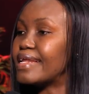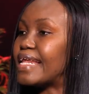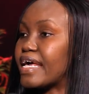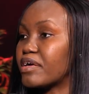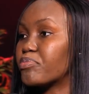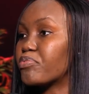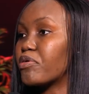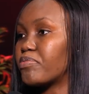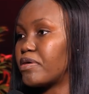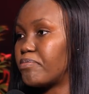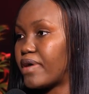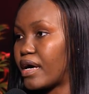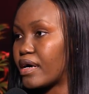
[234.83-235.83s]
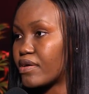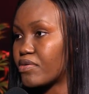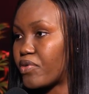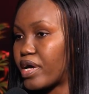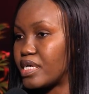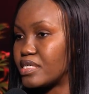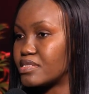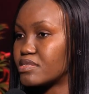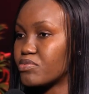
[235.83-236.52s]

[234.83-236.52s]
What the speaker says: like a proper bank, right?